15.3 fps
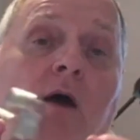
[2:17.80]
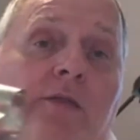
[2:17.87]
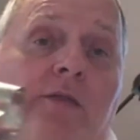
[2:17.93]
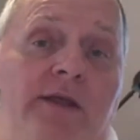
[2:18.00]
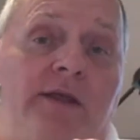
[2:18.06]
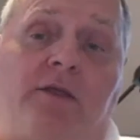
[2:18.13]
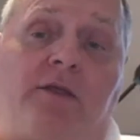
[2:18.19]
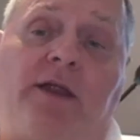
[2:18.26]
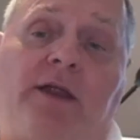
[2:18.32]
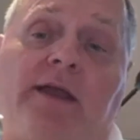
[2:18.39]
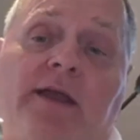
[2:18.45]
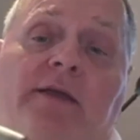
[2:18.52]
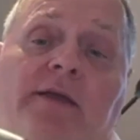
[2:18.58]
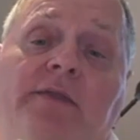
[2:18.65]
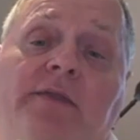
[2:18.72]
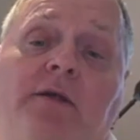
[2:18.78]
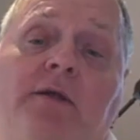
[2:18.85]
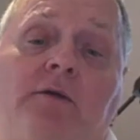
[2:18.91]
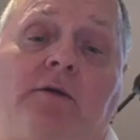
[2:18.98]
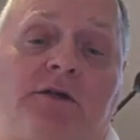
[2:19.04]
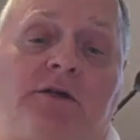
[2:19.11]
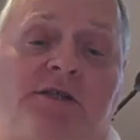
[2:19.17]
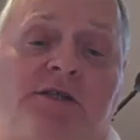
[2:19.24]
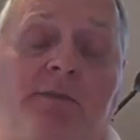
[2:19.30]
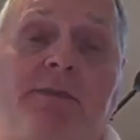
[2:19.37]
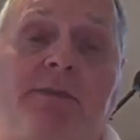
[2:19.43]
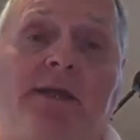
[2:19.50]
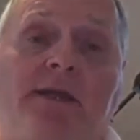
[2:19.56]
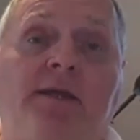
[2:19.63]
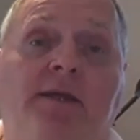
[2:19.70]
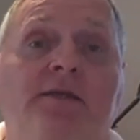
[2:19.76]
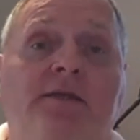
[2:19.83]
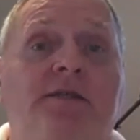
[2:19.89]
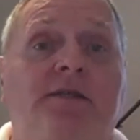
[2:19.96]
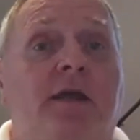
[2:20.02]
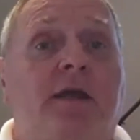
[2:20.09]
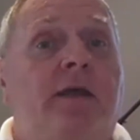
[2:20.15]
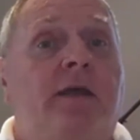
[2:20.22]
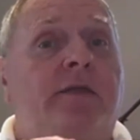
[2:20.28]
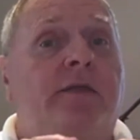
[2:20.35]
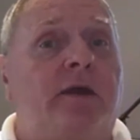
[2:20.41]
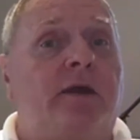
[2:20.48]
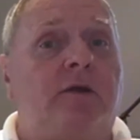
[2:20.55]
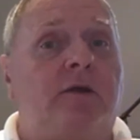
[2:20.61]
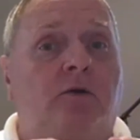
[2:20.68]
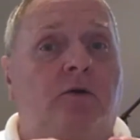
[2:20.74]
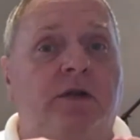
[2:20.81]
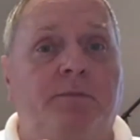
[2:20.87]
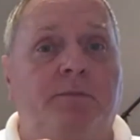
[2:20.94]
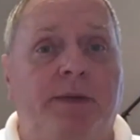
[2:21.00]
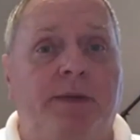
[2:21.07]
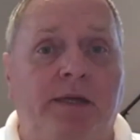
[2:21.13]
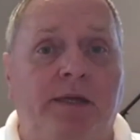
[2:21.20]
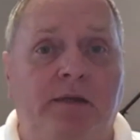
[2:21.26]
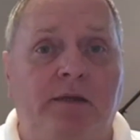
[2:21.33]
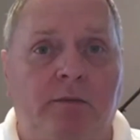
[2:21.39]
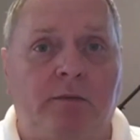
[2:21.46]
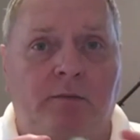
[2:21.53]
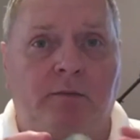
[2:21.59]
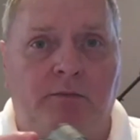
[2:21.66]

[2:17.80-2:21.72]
On the other hand, there are some things that are going to be